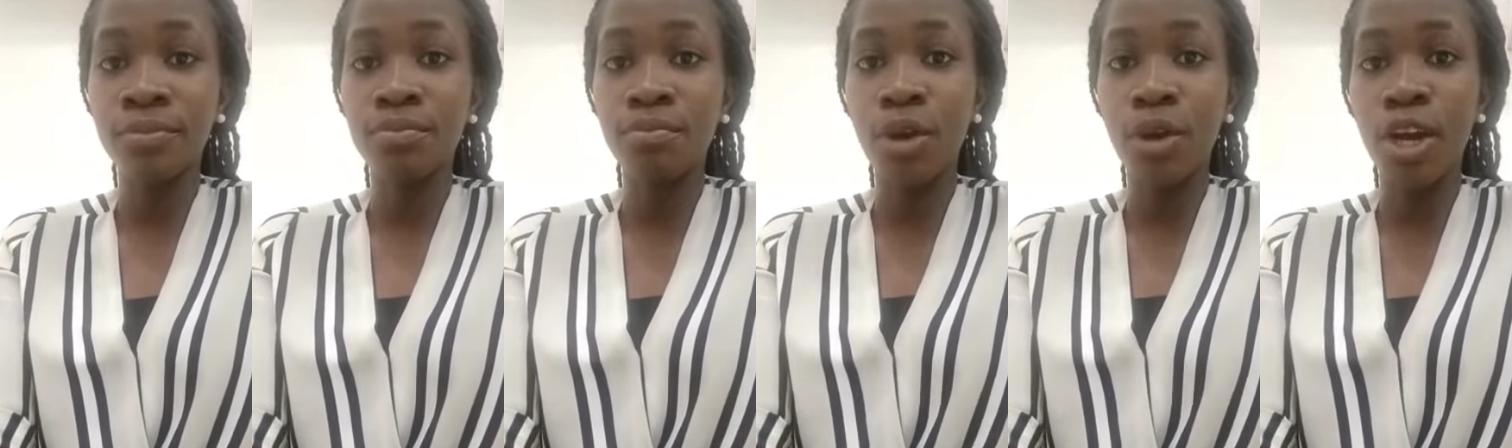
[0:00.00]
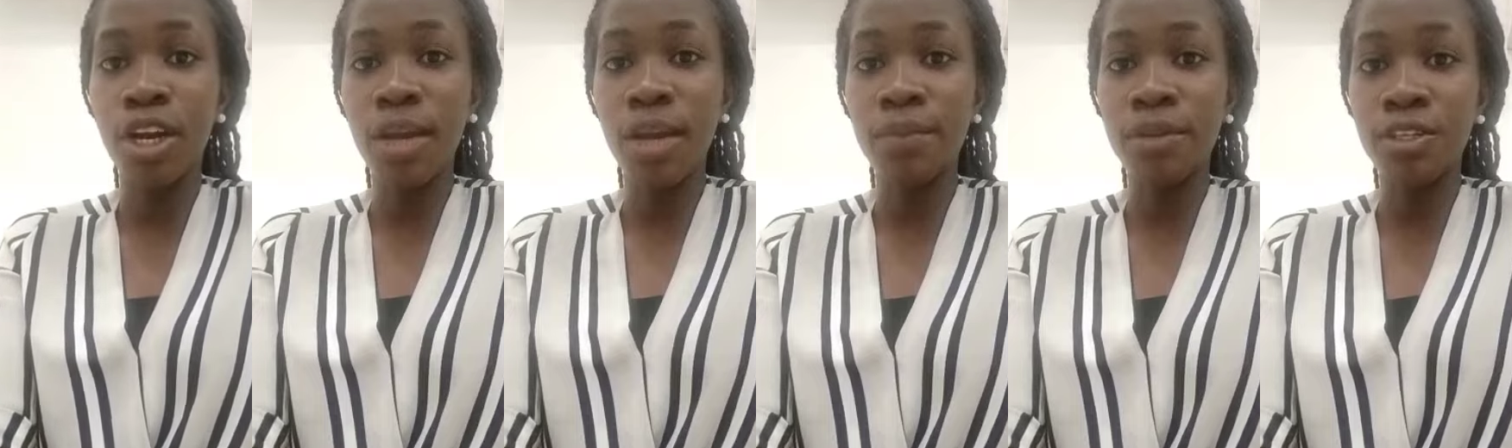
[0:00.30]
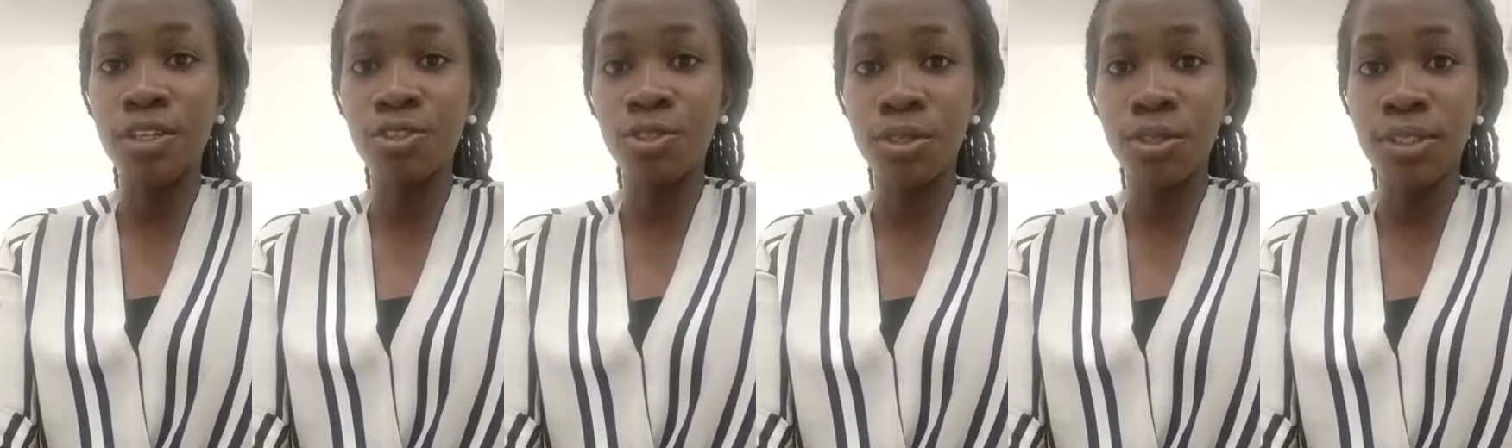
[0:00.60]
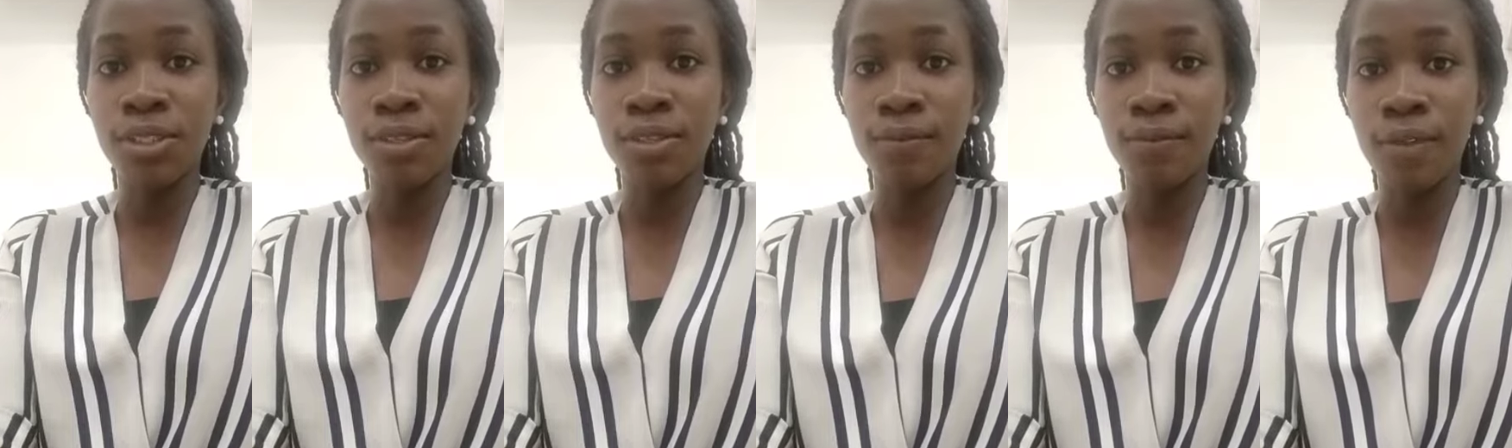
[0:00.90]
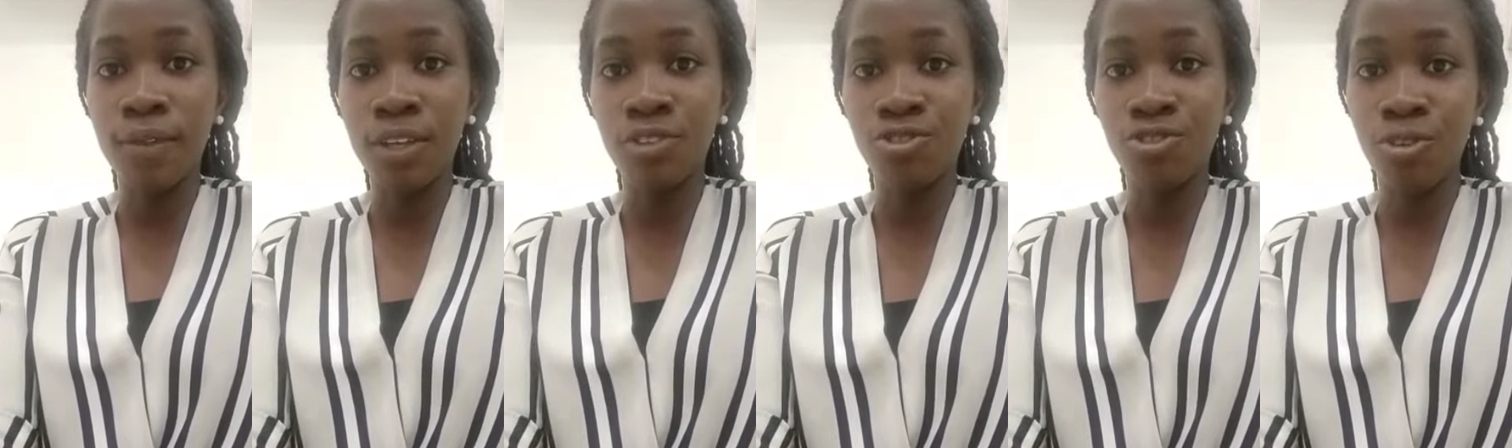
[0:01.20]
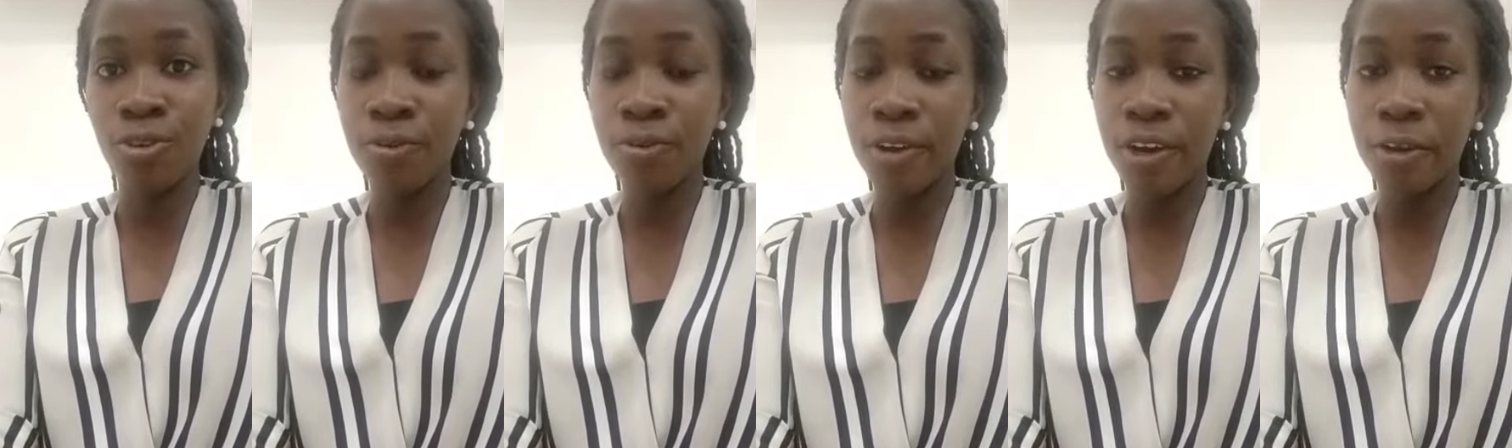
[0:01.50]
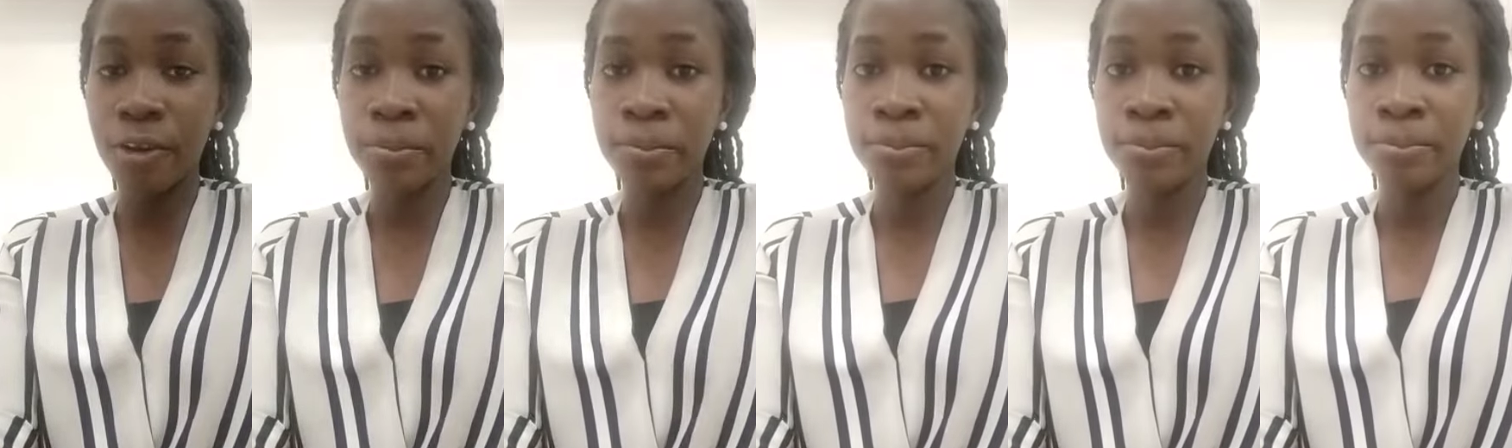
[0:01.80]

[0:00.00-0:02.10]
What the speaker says: Paradigm Initiative Nigeria.